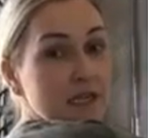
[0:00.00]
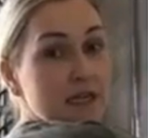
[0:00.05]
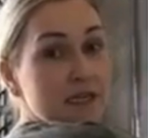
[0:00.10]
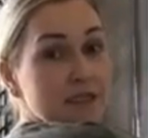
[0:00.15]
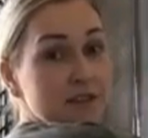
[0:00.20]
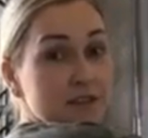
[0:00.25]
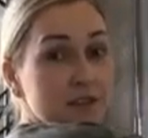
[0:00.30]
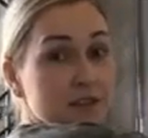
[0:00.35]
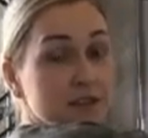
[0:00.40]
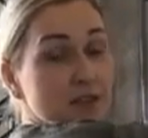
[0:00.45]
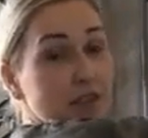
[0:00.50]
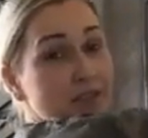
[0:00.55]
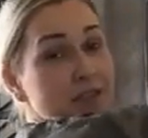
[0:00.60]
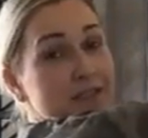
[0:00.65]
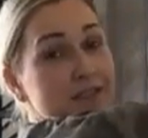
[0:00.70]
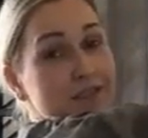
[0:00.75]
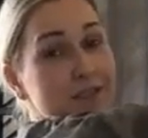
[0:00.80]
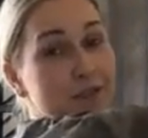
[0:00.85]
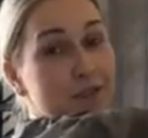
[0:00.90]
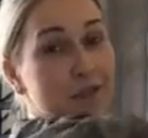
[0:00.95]
and it's going to look like
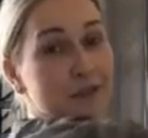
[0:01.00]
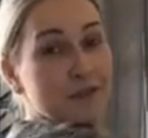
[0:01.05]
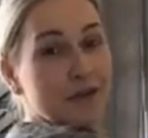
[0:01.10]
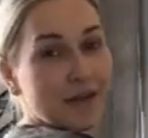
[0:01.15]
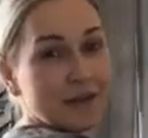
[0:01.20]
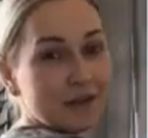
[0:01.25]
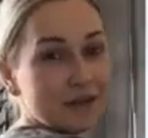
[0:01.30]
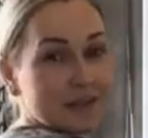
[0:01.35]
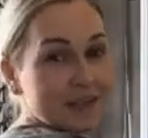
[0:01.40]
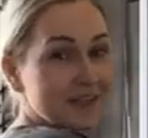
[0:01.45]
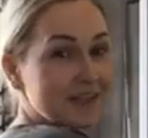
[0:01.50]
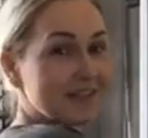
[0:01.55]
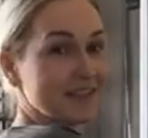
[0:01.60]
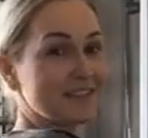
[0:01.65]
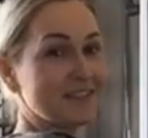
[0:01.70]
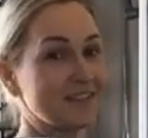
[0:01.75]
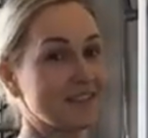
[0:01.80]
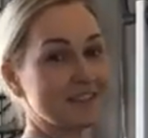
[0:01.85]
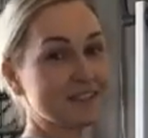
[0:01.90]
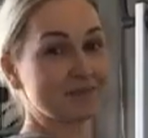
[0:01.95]
it's going that way,
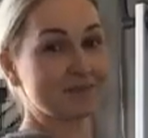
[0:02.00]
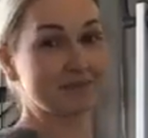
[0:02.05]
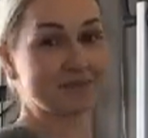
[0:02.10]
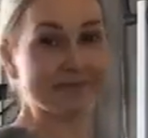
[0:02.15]
just